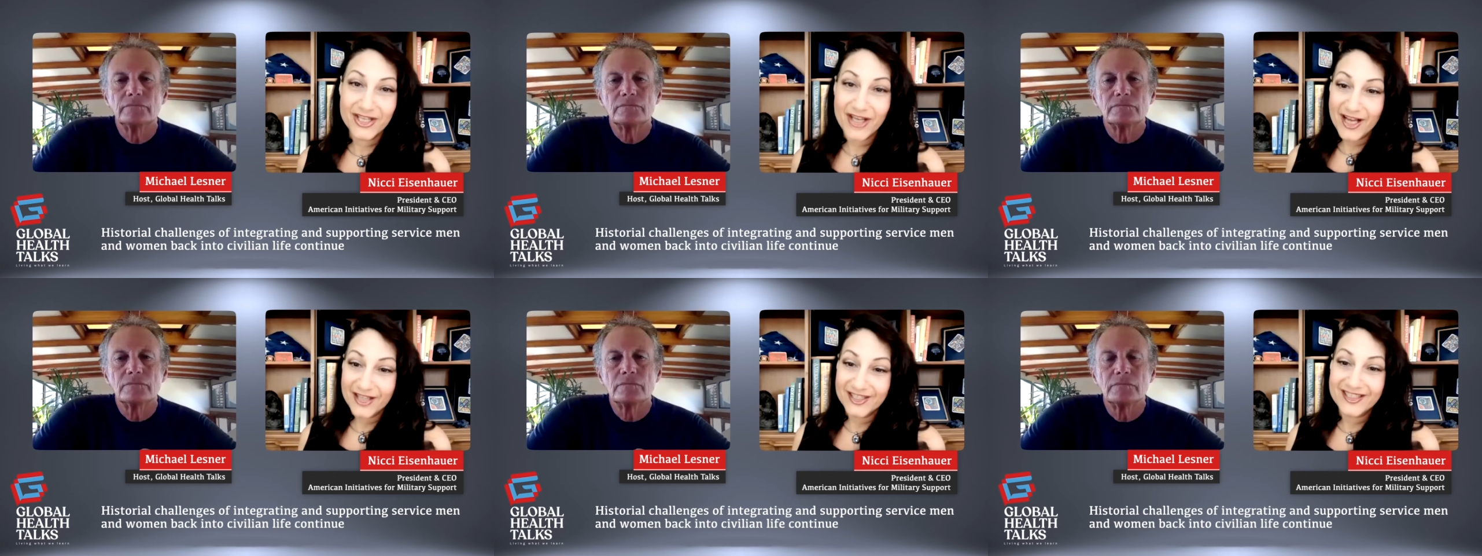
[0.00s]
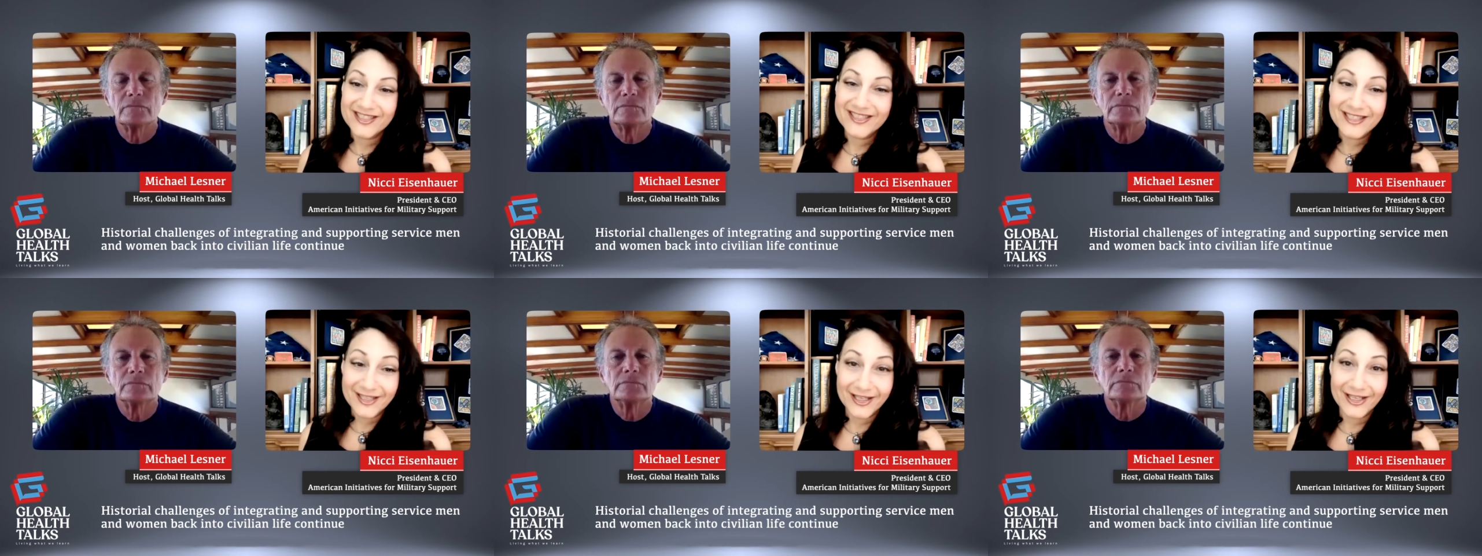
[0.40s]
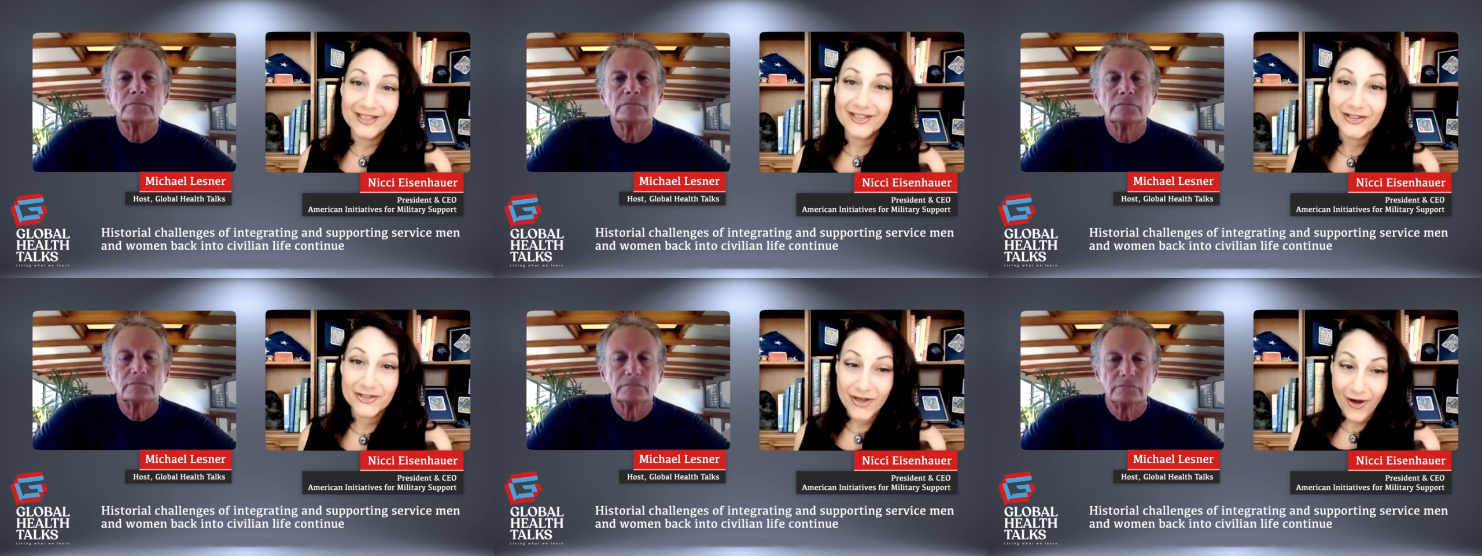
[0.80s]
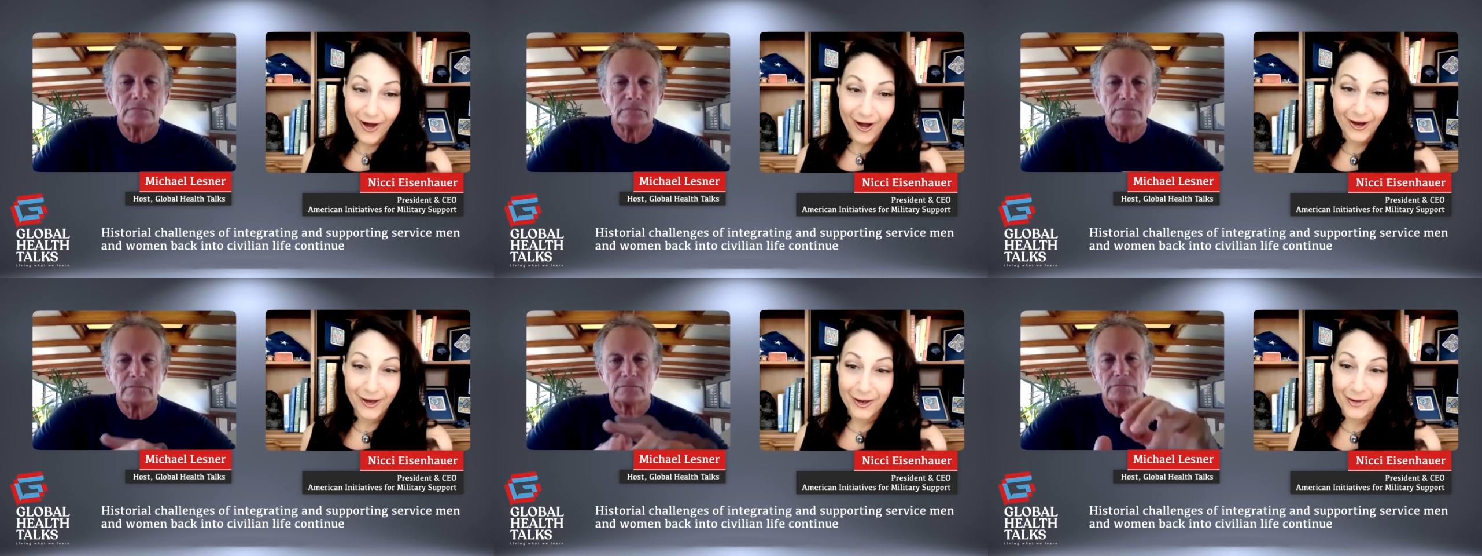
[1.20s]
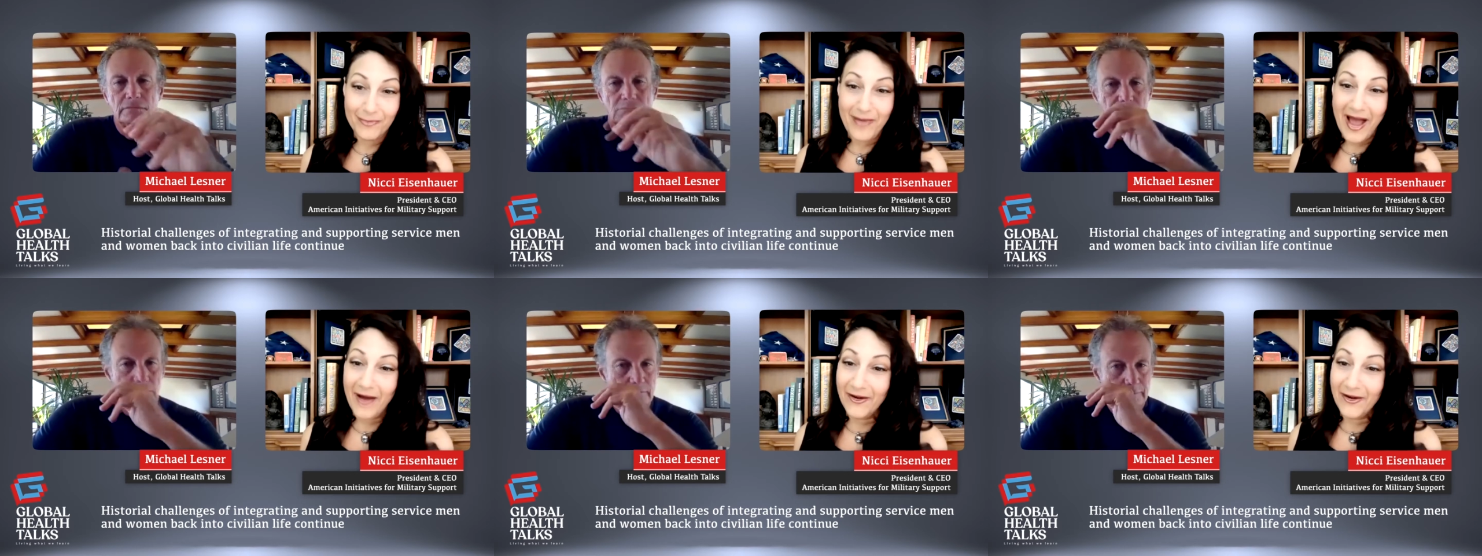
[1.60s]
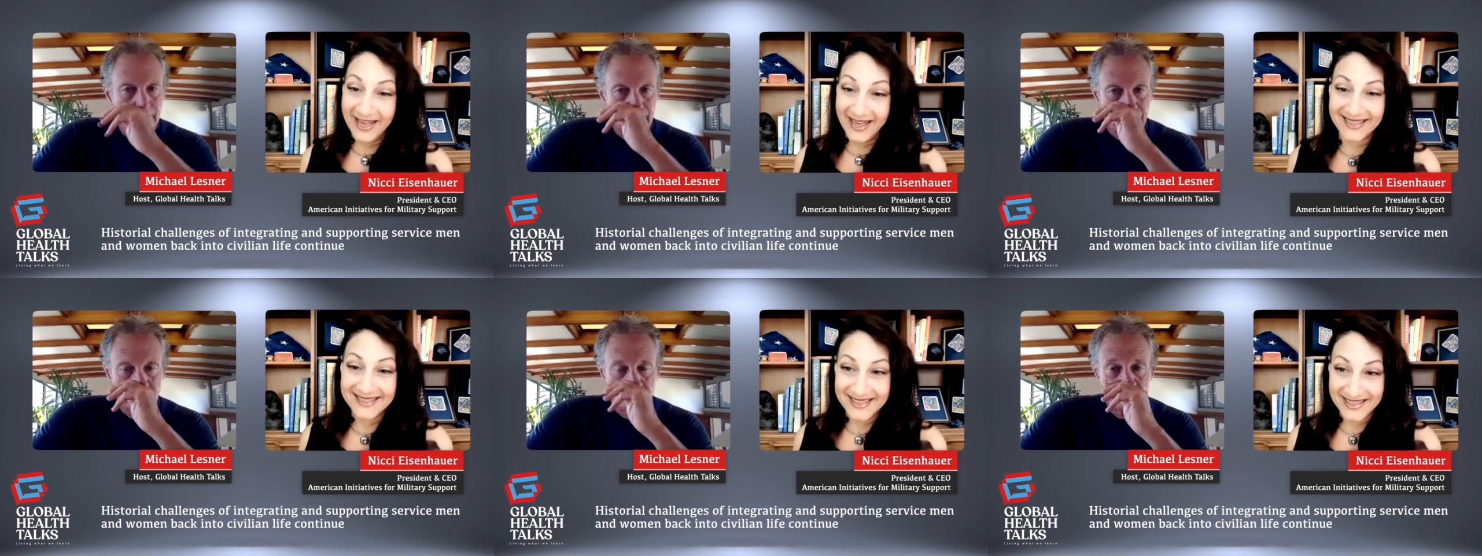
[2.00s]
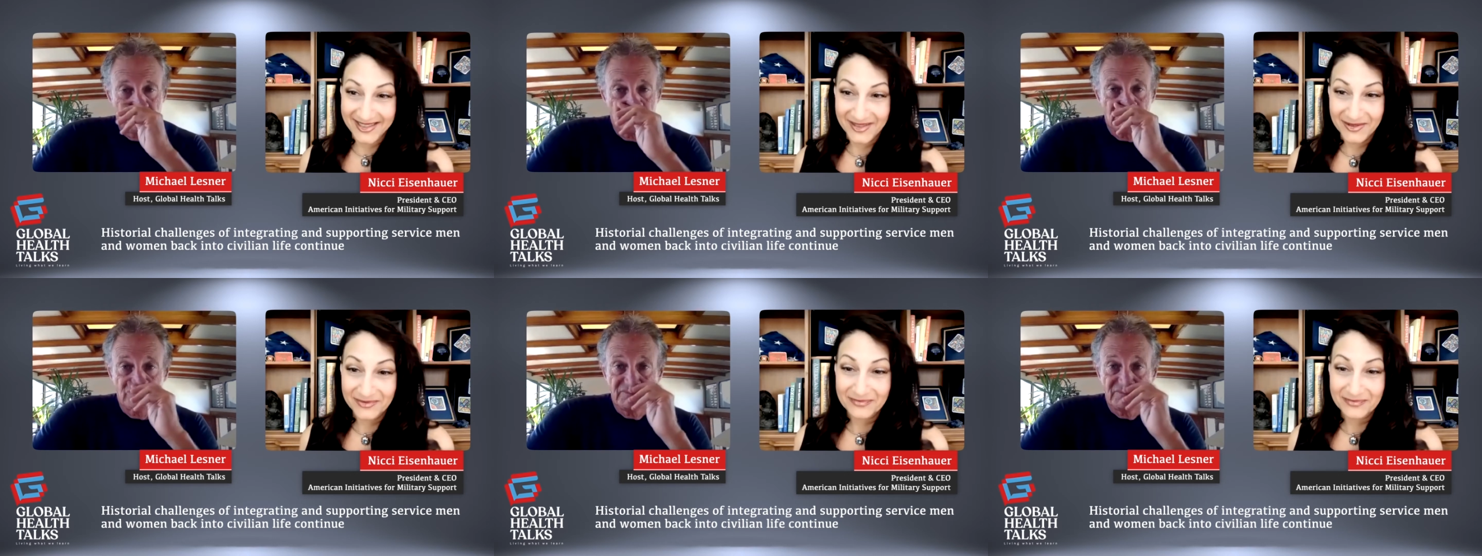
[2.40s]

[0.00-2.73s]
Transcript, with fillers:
Speaker 1: just didn't talk about it.